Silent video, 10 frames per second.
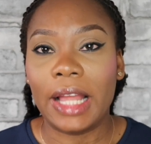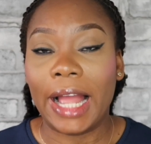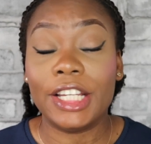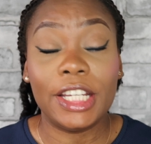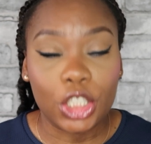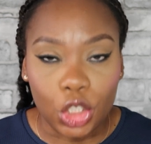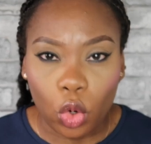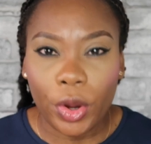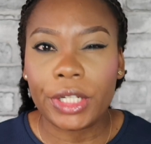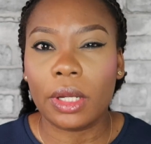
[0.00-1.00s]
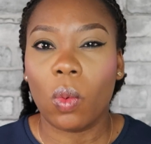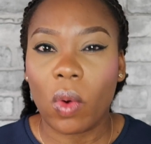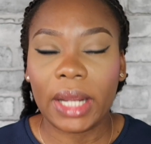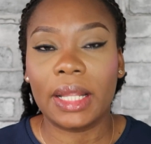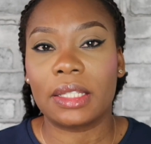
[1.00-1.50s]
enjoyed
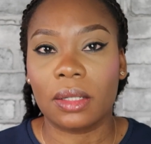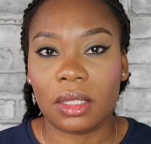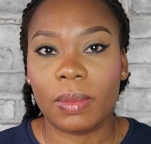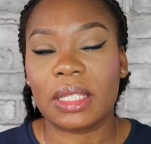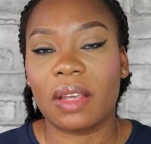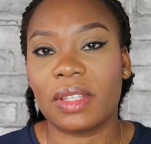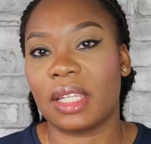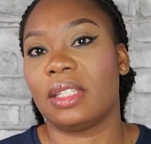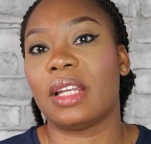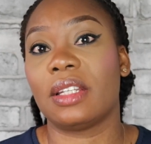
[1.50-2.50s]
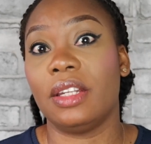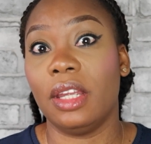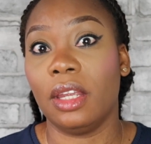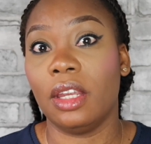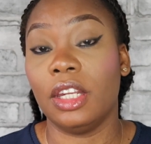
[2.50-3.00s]
working as a customer service assistant
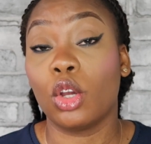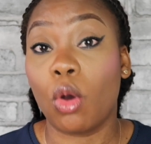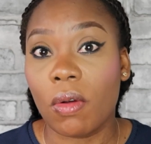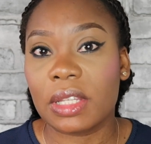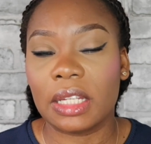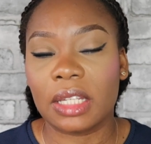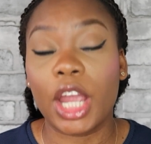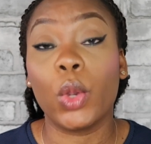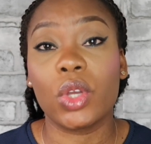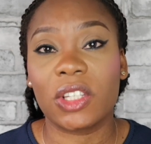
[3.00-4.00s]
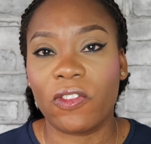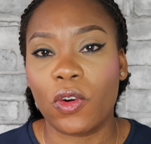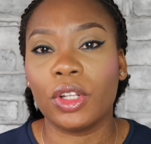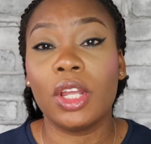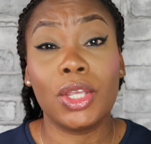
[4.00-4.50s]
in a call center. It was
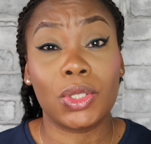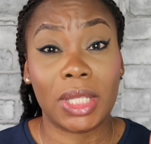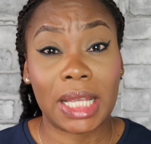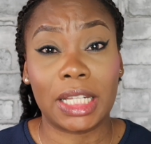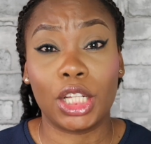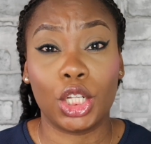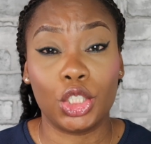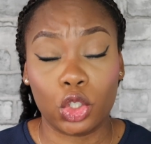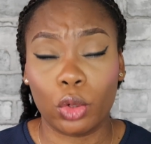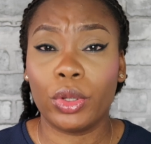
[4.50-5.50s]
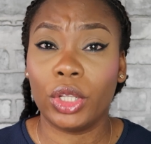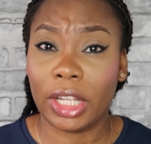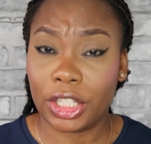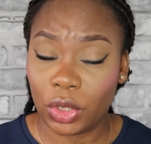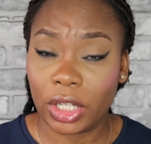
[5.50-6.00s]
fun. So that's another job
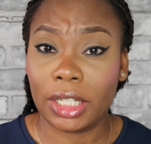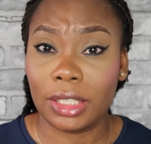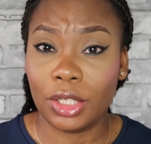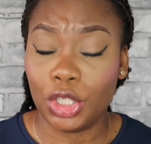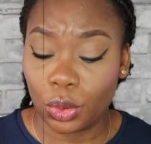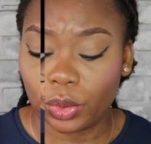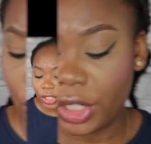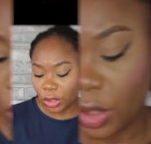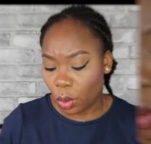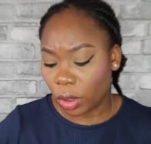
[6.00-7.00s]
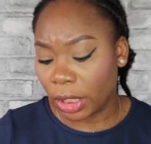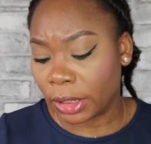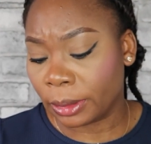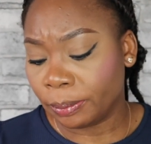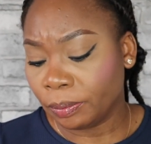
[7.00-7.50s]
that you can do in
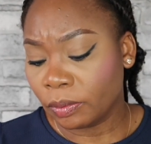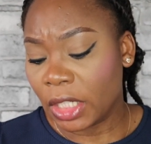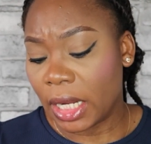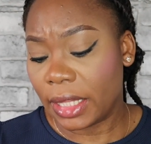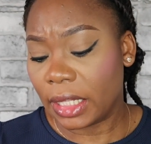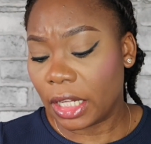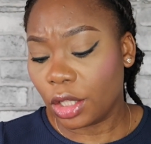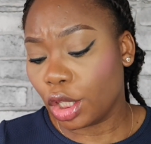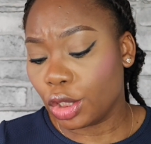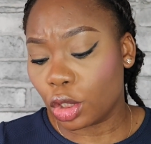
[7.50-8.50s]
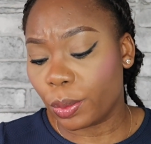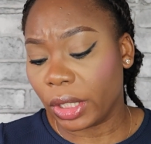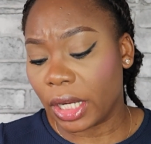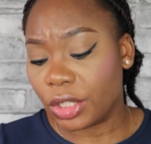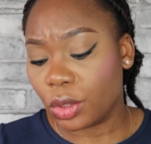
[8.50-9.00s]
Scotland. And then another job you
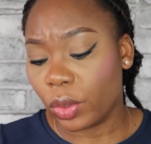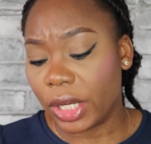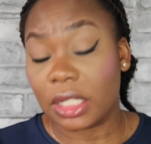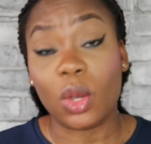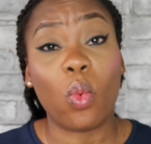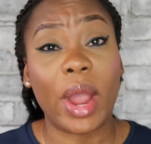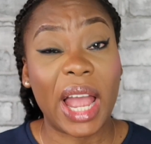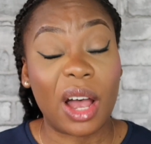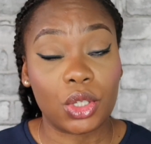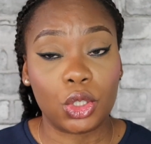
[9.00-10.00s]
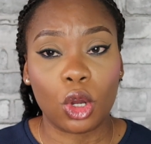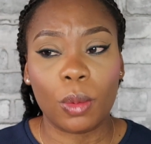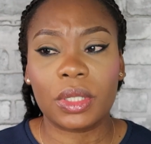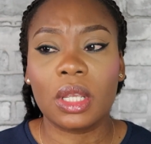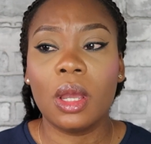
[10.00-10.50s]
can do is warehouse jobs.